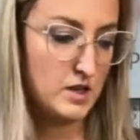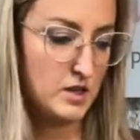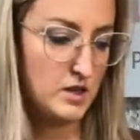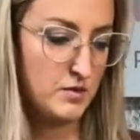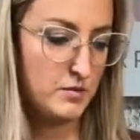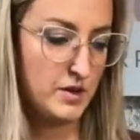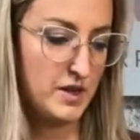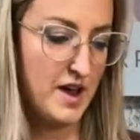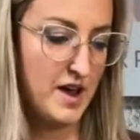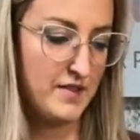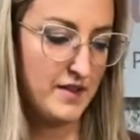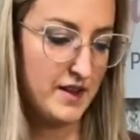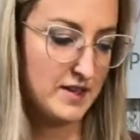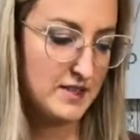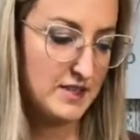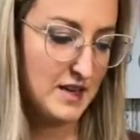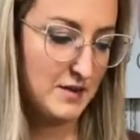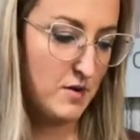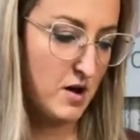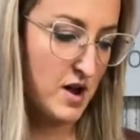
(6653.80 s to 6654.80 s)
But yeah, like I
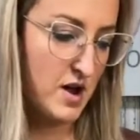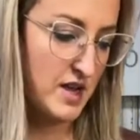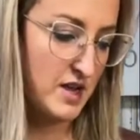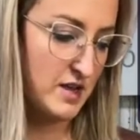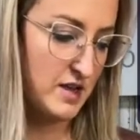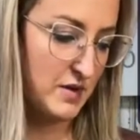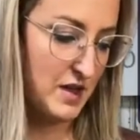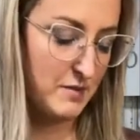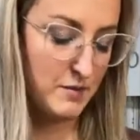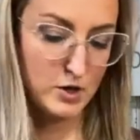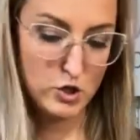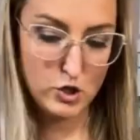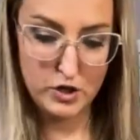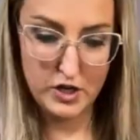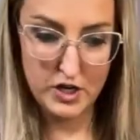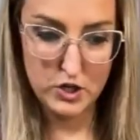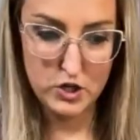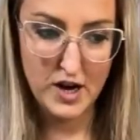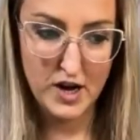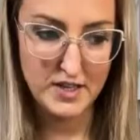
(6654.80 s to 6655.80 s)
said, my paintbrush already
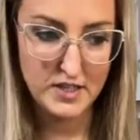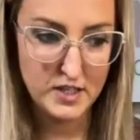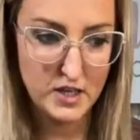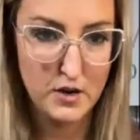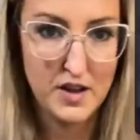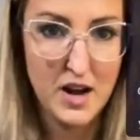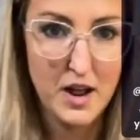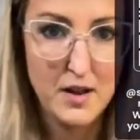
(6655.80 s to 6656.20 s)
dried. So, and I